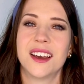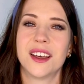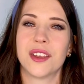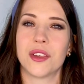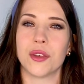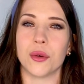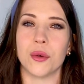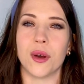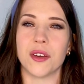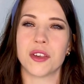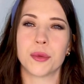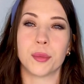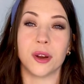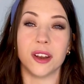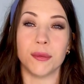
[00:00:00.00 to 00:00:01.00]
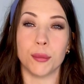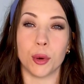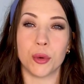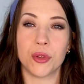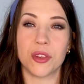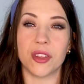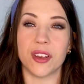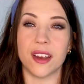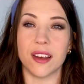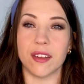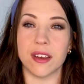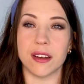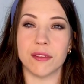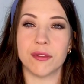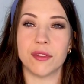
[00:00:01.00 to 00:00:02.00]
So I sprayed mostly
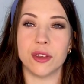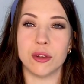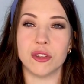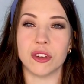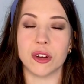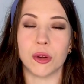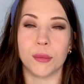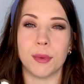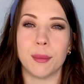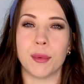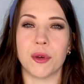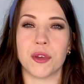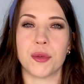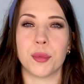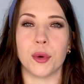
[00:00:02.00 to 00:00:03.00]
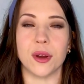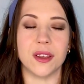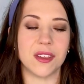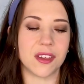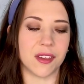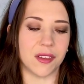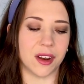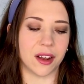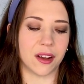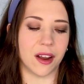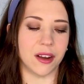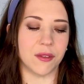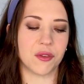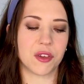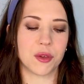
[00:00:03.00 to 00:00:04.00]
Alien Fusion on my pulse points, and then I
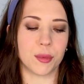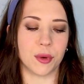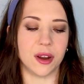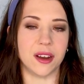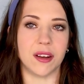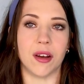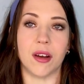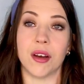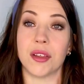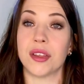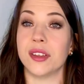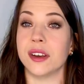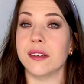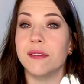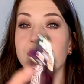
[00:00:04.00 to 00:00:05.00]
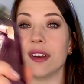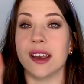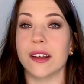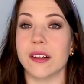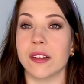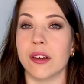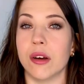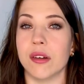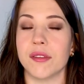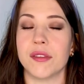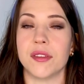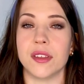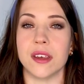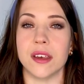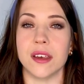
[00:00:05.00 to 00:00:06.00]
kind of sprayed a thin veil of
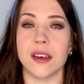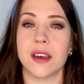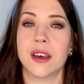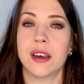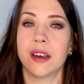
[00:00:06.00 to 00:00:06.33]
the